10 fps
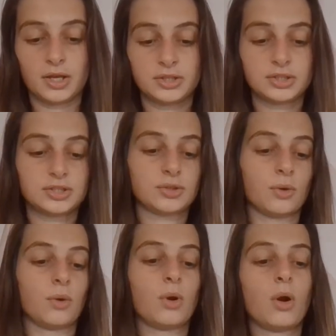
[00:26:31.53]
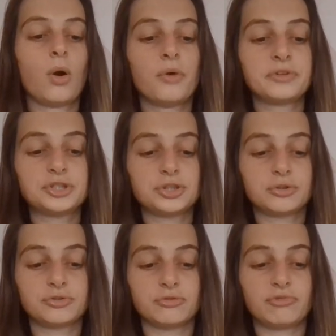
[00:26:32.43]
So all the
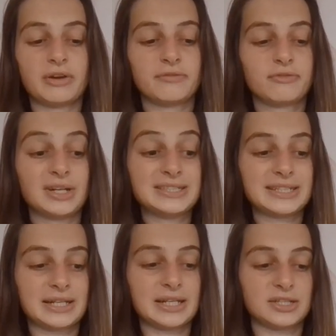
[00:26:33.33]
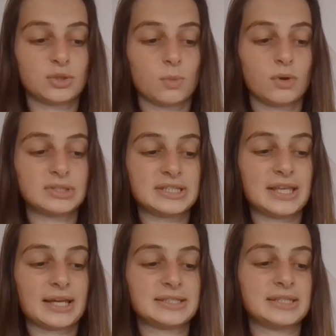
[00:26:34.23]
children ran frantically towards the
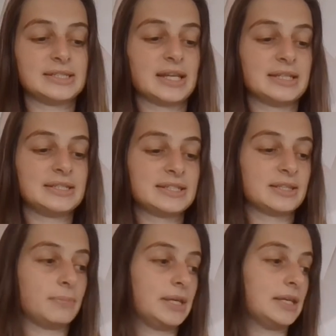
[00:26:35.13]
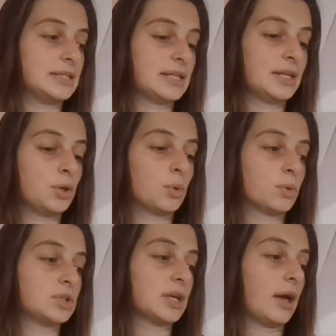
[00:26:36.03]
exits and disappeared in no
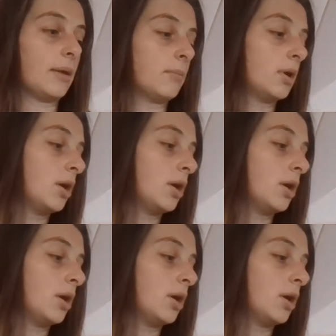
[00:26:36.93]
time.